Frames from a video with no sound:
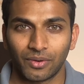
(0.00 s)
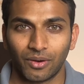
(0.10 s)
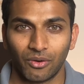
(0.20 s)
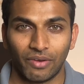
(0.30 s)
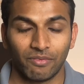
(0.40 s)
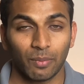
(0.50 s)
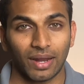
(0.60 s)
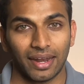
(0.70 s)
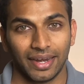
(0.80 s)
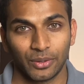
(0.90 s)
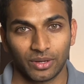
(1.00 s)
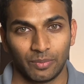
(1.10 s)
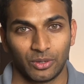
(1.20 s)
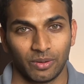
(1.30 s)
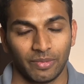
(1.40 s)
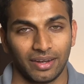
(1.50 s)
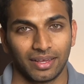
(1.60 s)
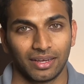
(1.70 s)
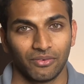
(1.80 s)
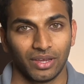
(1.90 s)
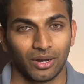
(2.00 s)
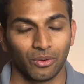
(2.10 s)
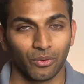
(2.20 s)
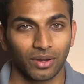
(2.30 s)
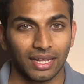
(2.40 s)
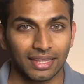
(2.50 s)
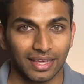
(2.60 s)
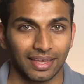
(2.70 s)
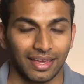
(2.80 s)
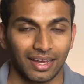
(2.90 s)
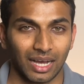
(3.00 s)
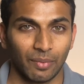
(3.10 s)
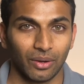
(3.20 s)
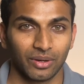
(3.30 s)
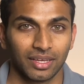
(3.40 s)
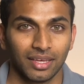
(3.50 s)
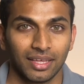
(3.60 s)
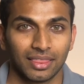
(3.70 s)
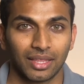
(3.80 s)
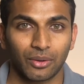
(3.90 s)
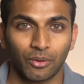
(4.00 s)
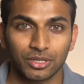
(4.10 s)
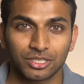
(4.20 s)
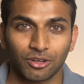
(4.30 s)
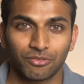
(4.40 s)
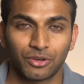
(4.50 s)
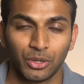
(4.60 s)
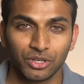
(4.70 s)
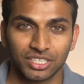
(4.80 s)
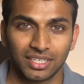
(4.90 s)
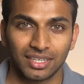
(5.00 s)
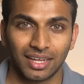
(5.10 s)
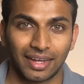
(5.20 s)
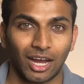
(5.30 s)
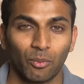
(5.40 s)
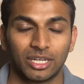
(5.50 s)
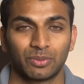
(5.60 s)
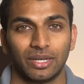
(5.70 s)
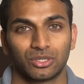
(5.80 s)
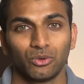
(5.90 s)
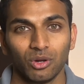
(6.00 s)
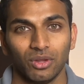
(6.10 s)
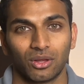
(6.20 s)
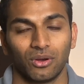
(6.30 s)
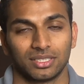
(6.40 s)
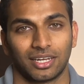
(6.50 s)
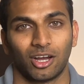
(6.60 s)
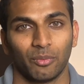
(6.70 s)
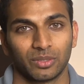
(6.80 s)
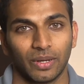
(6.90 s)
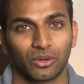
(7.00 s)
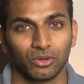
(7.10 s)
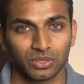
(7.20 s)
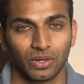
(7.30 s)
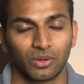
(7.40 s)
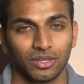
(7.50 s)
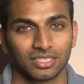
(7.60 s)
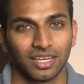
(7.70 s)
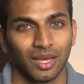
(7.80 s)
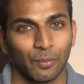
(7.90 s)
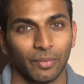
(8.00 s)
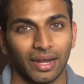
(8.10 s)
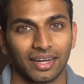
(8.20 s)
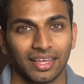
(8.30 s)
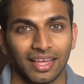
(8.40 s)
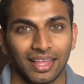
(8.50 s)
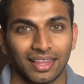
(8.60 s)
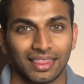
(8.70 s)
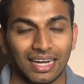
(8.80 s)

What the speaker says: or when we are planning to come to America, we are only thinking about the cost of tuition, like how much my school will cost and how much my course will cost, but the